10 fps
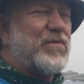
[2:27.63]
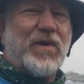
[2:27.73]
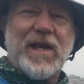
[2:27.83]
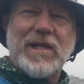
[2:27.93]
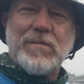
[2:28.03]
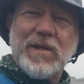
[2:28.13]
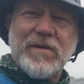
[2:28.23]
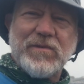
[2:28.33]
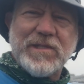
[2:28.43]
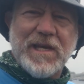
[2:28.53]
phylum
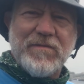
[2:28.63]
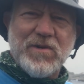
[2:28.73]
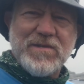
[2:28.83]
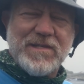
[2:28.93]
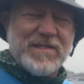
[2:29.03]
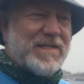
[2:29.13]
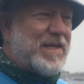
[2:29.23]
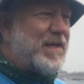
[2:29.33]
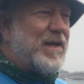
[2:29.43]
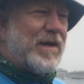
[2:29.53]
level
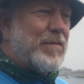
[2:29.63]
diversity,